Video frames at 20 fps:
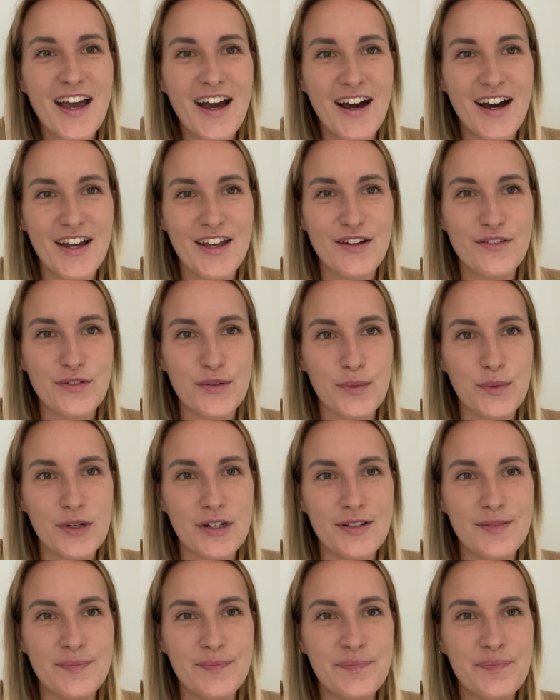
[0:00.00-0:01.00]
Hi
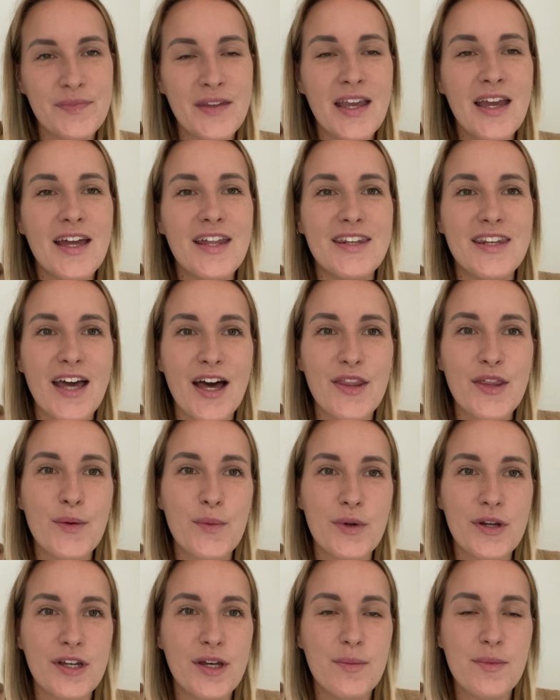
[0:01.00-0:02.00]
everyone. Now that
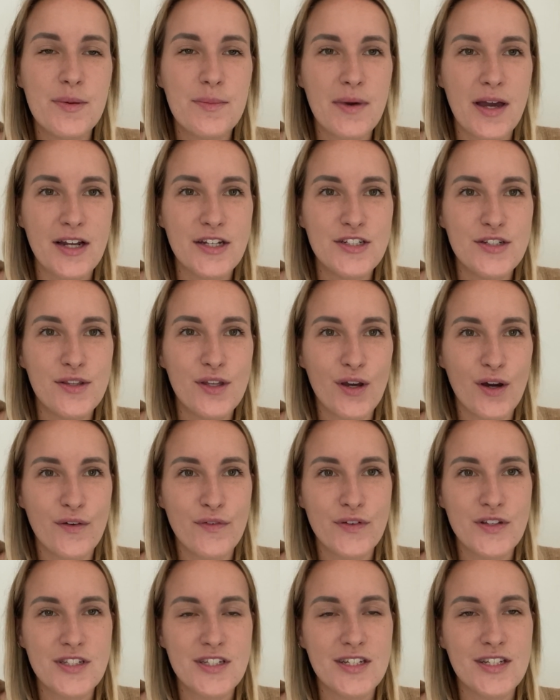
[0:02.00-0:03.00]
we're coming back to the
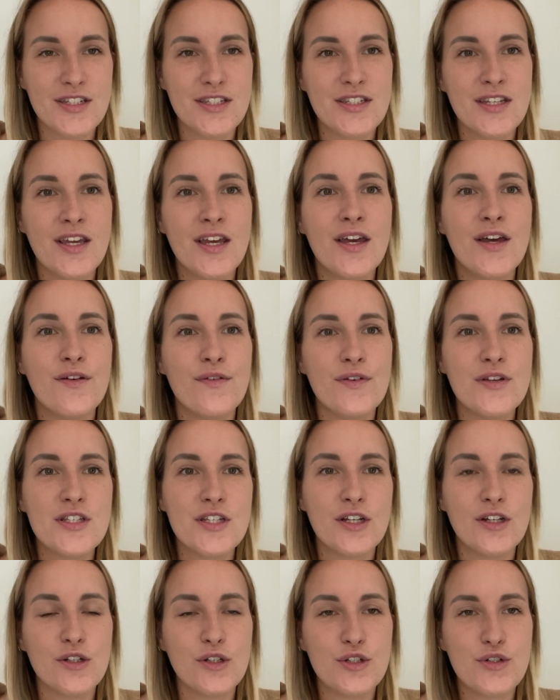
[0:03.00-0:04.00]
offices,
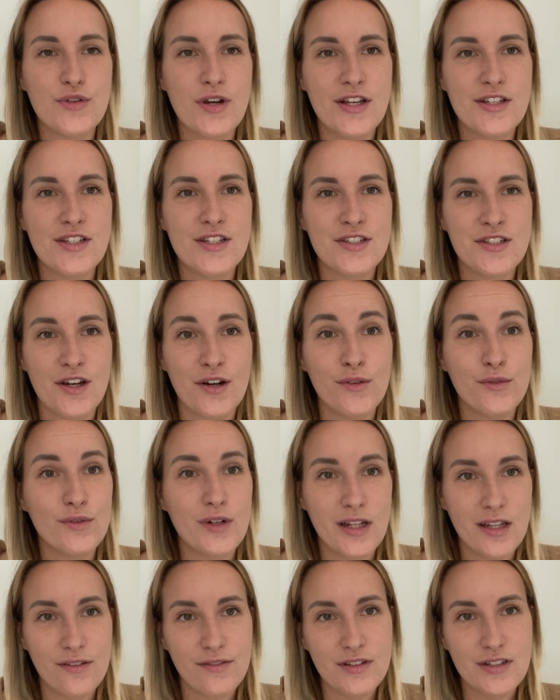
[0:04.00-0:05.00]
physical addresses are
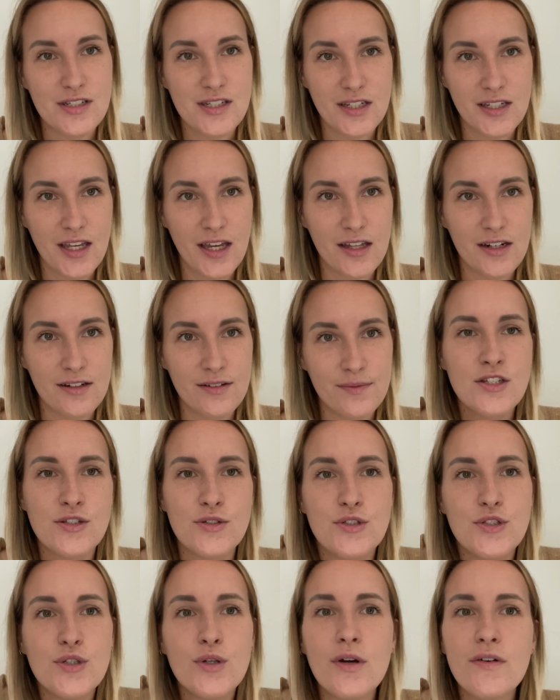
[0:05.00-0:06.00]
relevant again. So
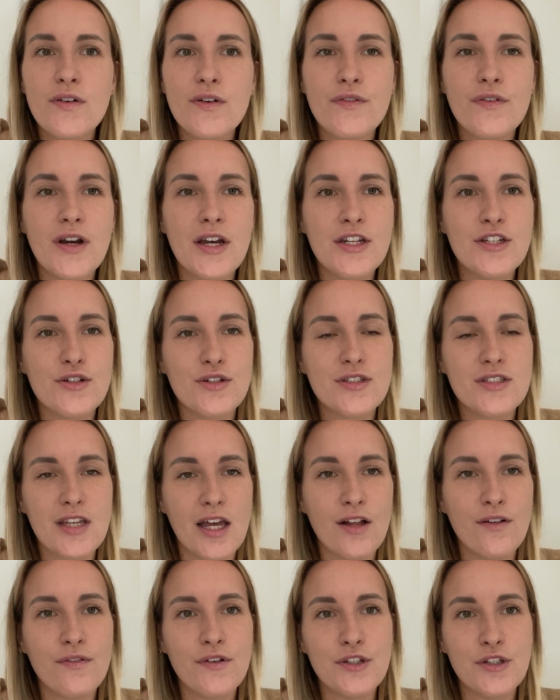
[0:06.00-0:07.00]
do you ever find
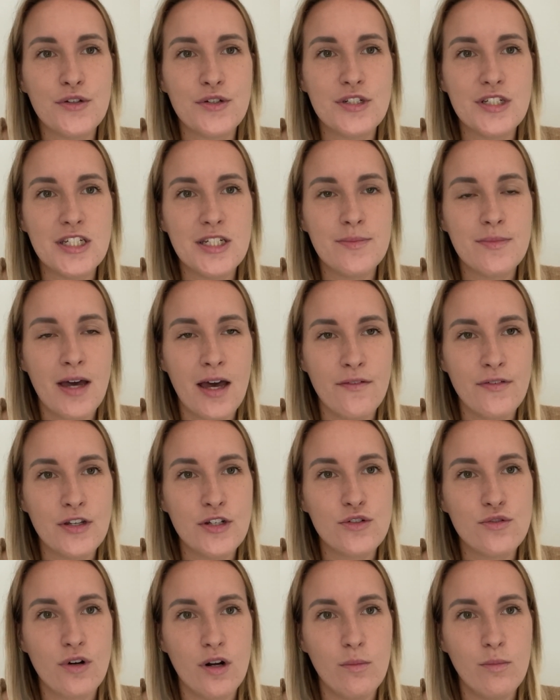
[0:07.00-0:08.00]
yourself and your team having
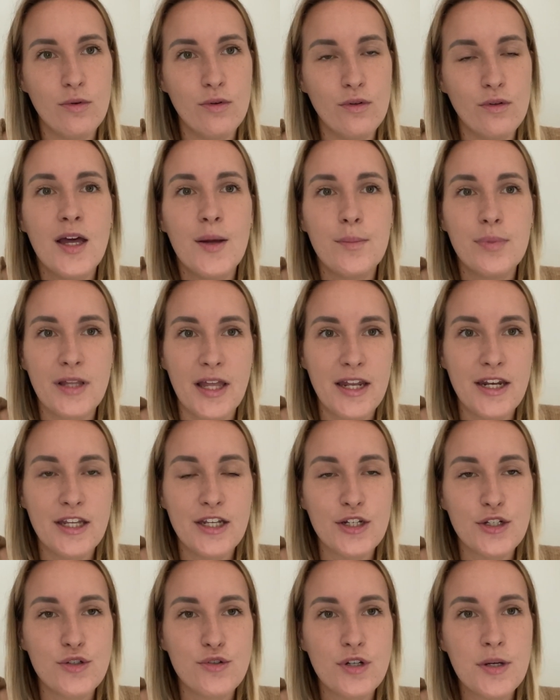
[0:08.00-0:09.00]
trouble planning
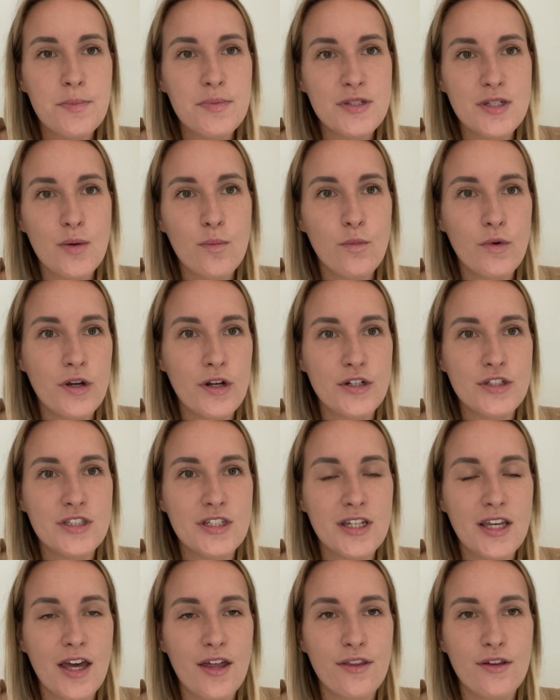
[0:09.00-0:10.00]
a trip somewhere
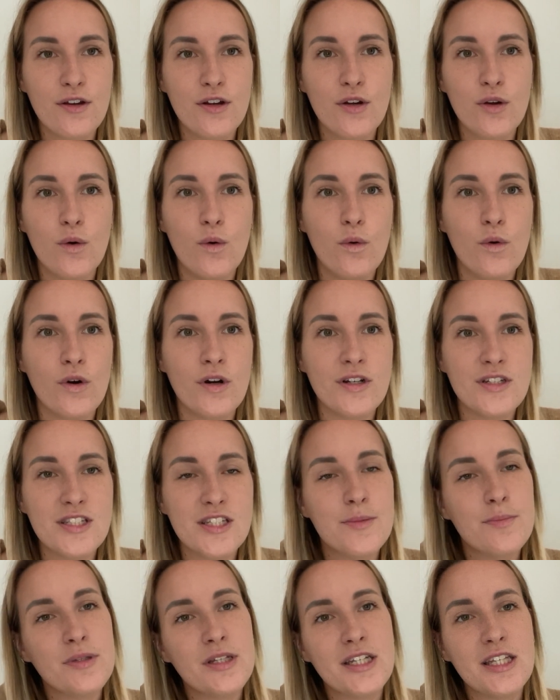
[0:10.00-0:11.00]
together or
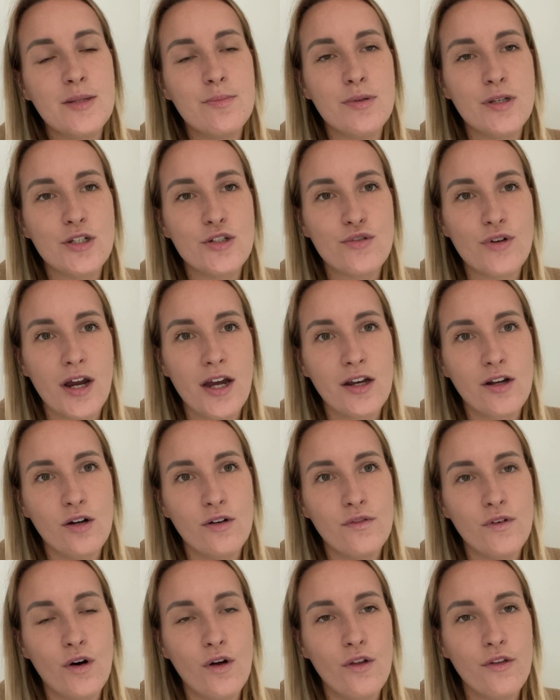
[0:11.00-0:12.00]
simply keeping track of
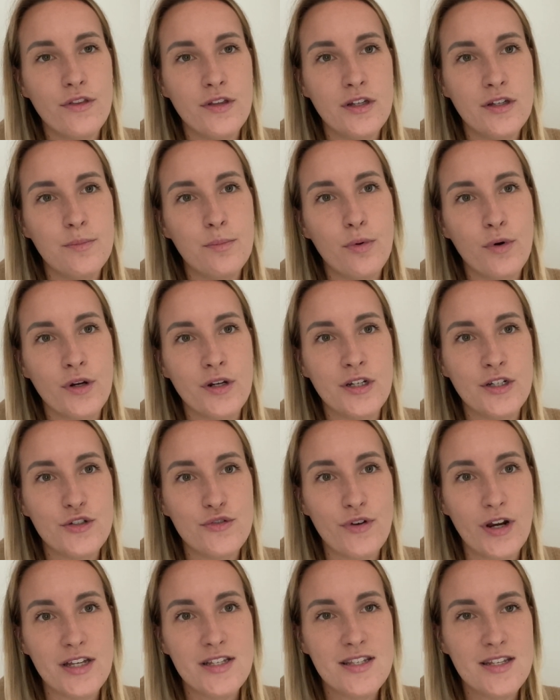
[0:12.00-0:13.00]
all the important
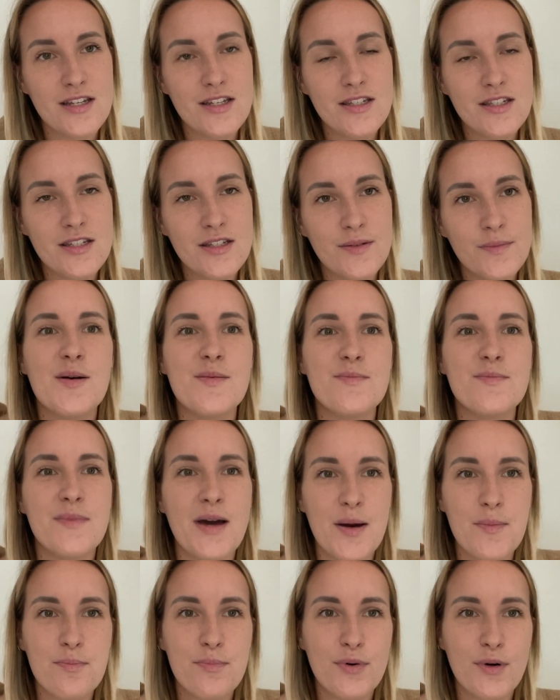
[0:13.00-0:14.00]
addresses?
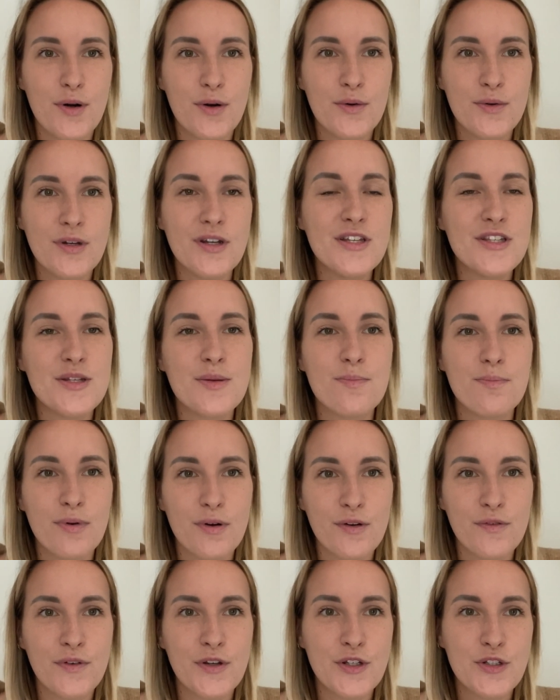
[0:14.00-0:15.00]
Map Pro is a
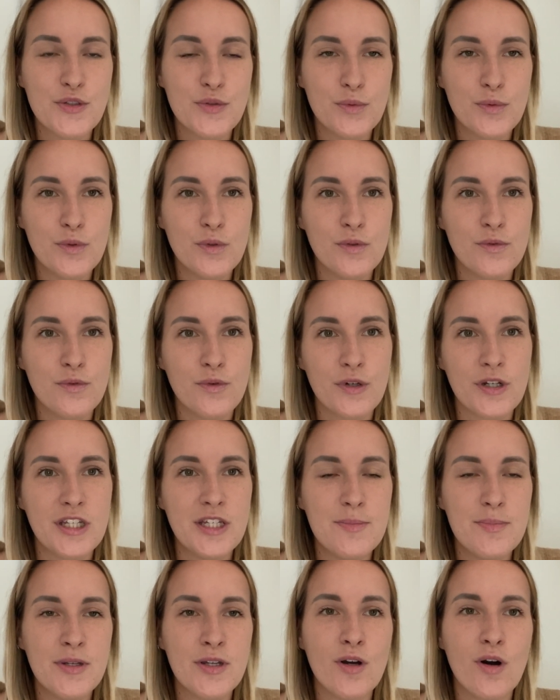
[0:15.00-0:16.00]
perfect tool for
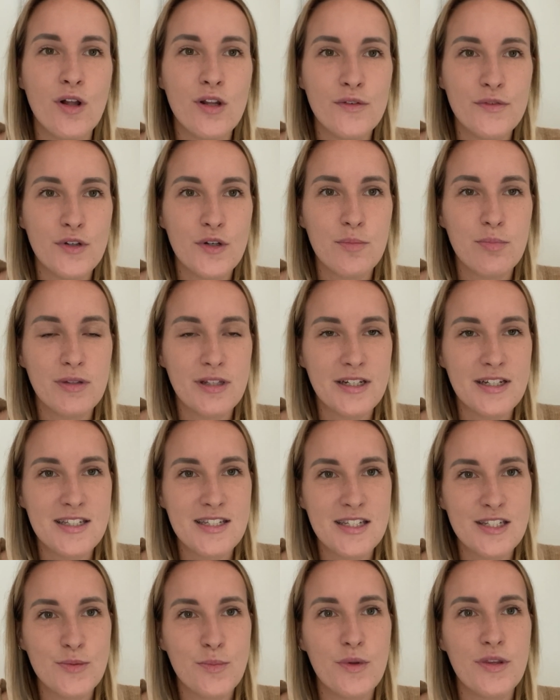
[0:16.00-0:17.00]
keeping all of your
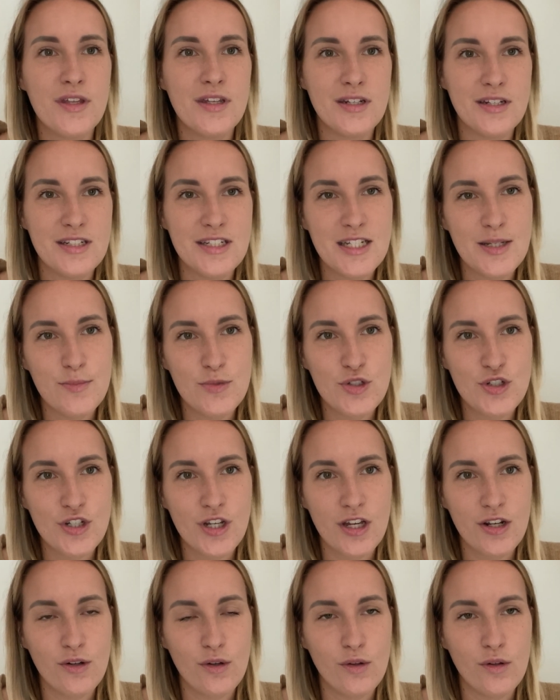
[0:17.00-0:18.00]
places within a Teams
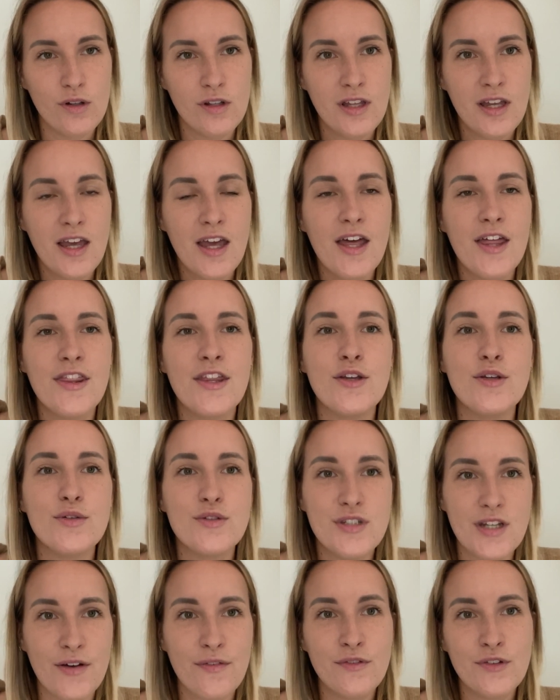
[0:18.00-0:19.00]
channel that you
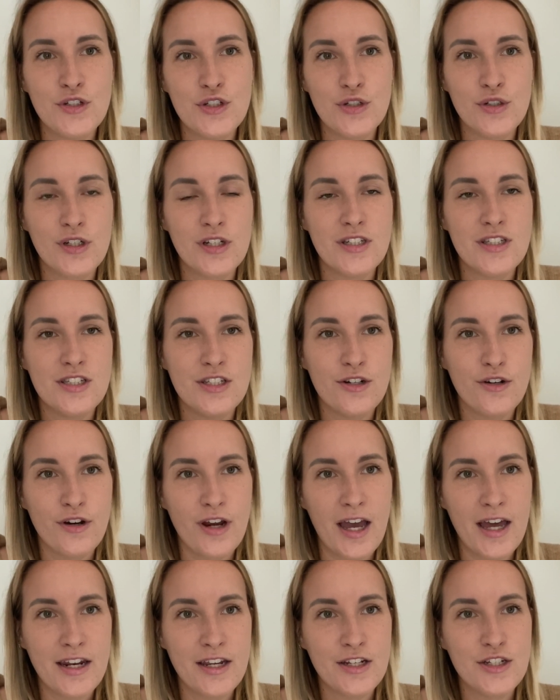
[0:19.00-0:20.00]
definitely should consider
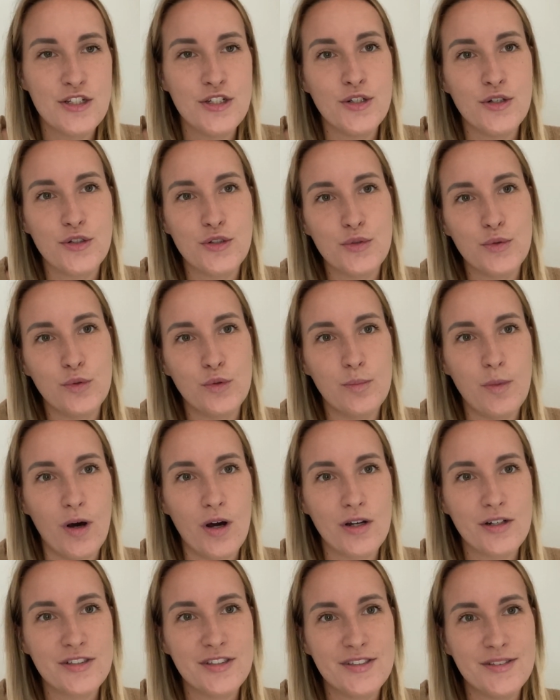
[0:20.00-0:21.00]
adding to your
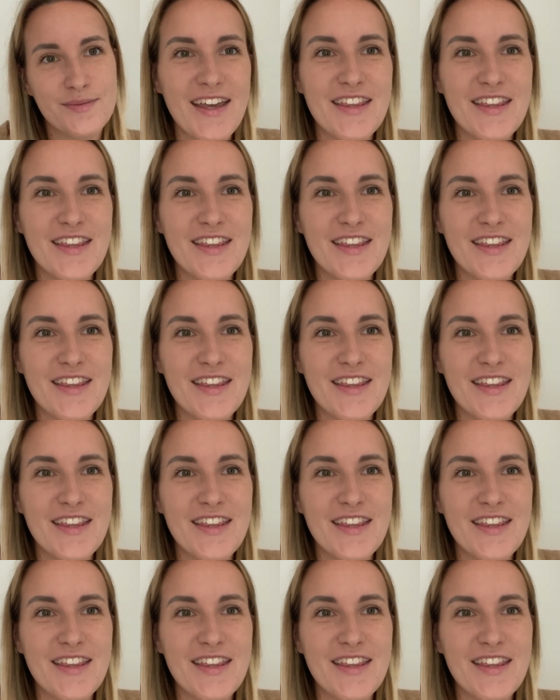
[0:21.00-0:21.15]
toolbox.